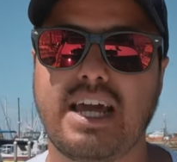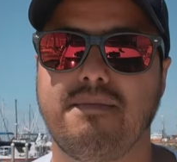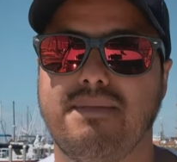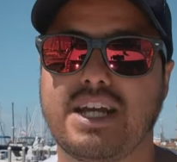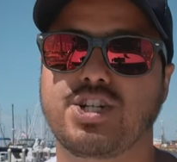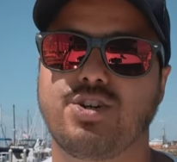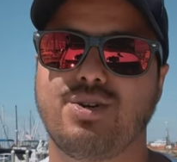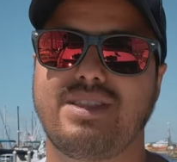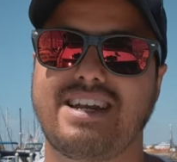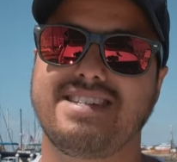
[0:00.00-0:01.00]
make
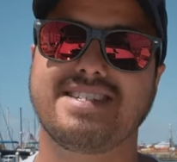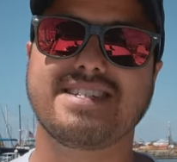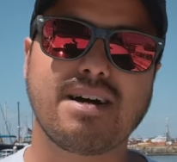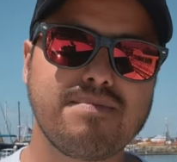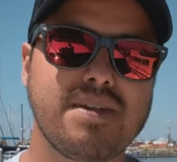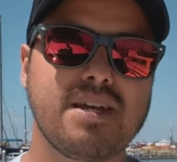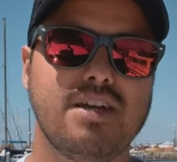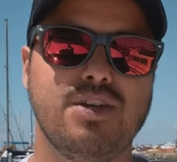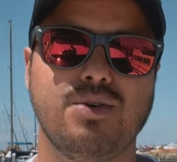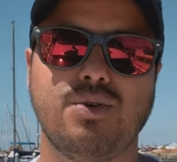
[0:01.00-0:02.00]
sure that it's
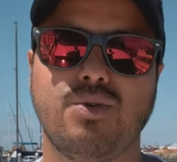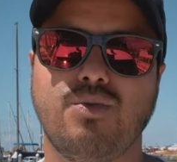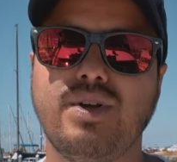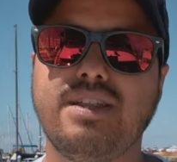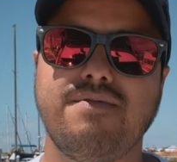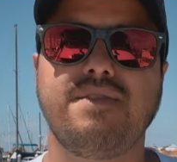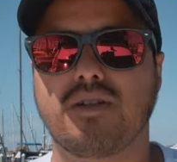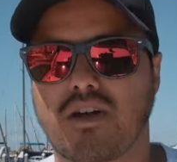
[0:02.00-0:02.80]
something you really feel